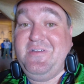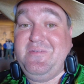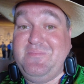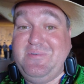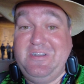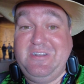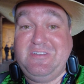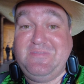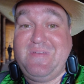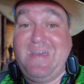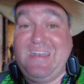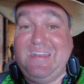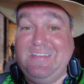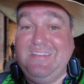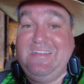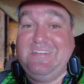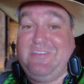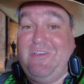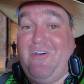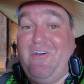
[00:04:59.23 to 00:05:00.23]
pretty
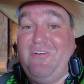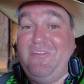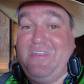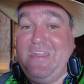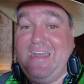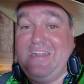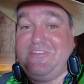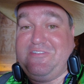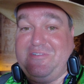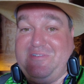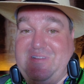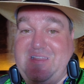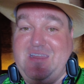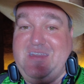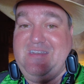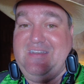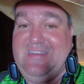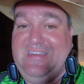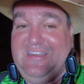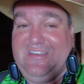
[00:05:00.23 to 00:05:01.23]
dramatically. It's all natural
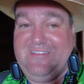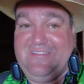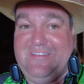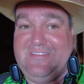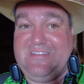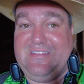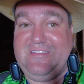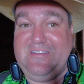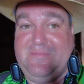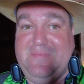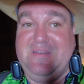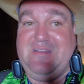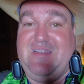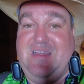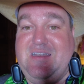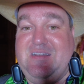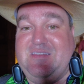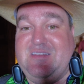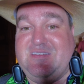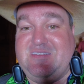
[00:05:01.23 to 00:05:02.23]
light in here. There's a little bit
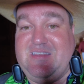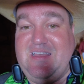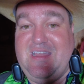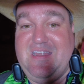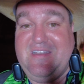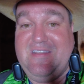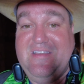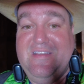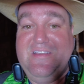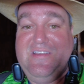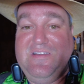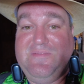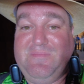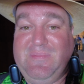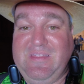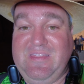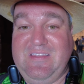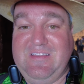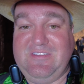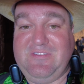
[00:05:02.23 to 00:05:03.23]
light in the side,
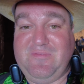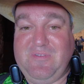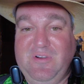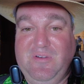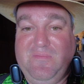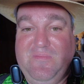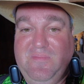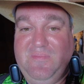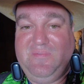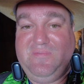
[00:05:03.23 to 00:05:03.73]
but this room